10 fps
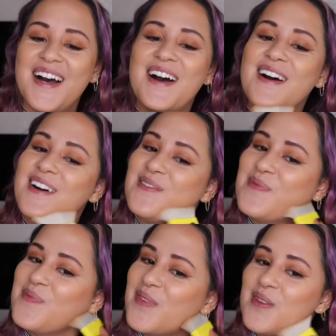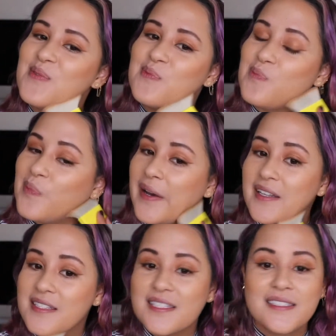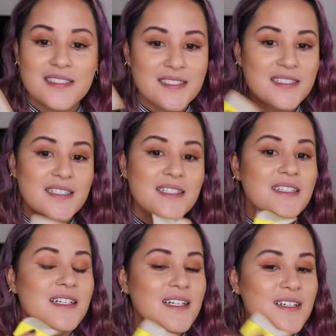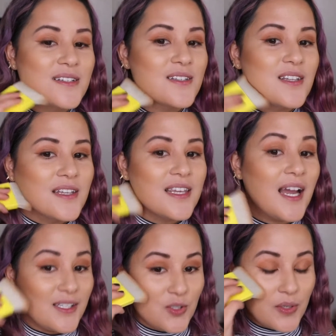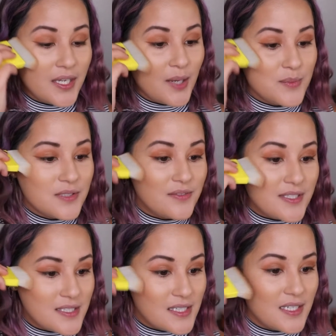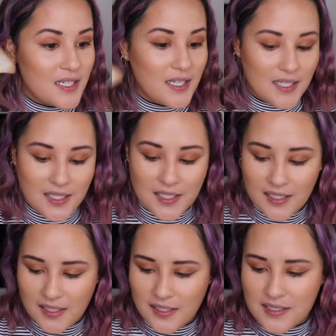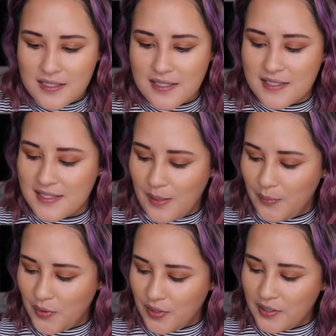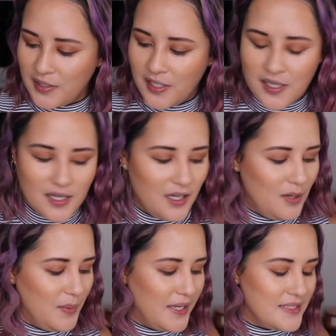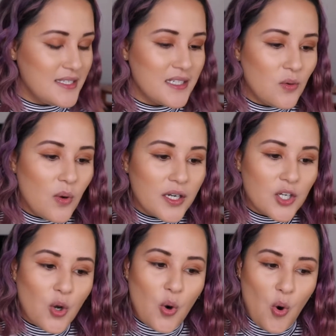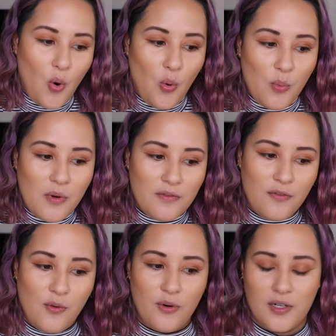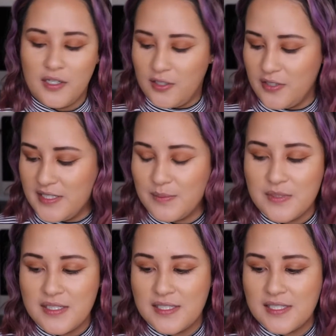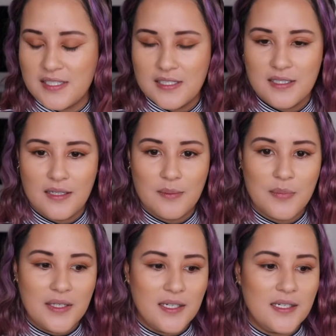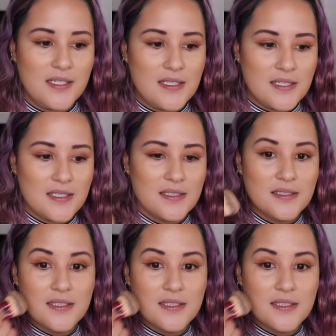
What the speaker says: But yeah, so he came to visit in December. I didn't want to go home for Christmas because